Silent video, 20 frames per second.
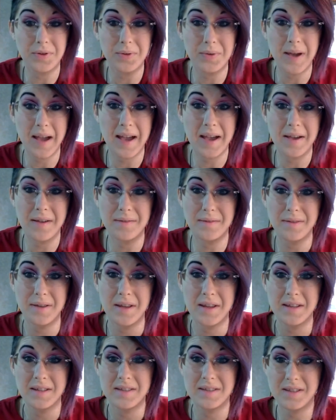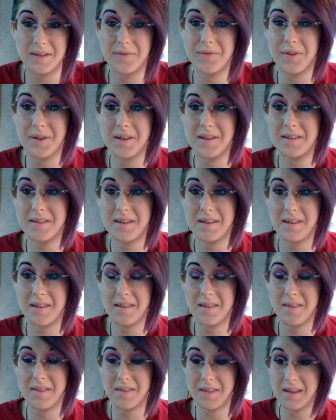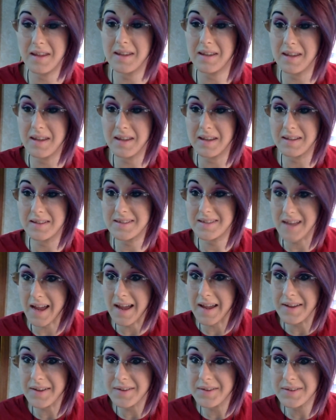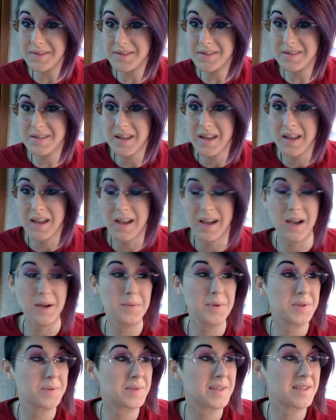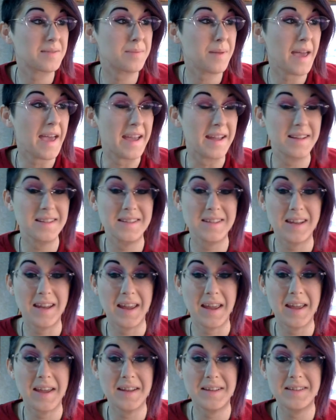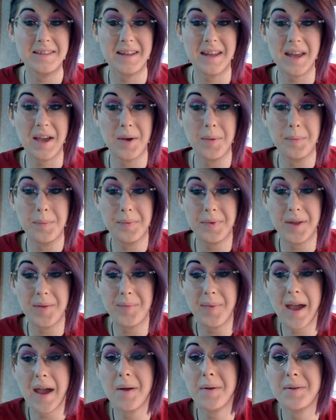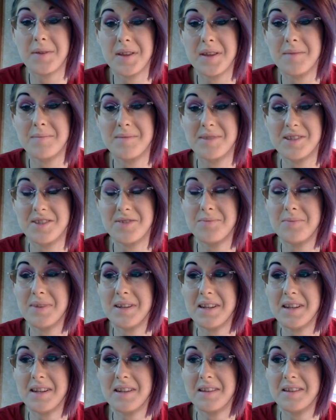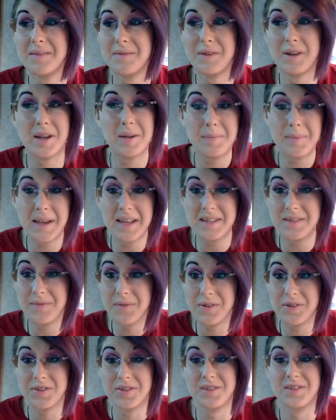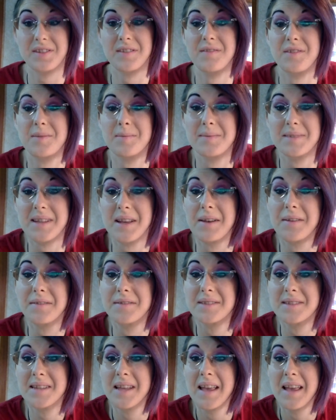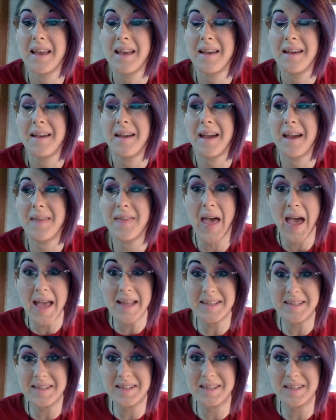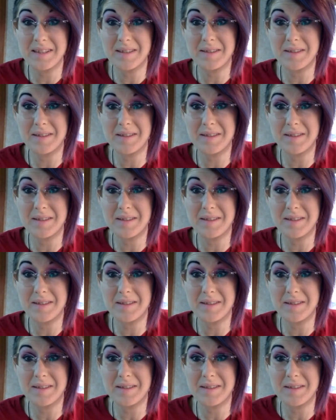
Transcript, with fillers: who have different thinking styles uh, with respect and help empower them to be the very best versions of themselves. And that's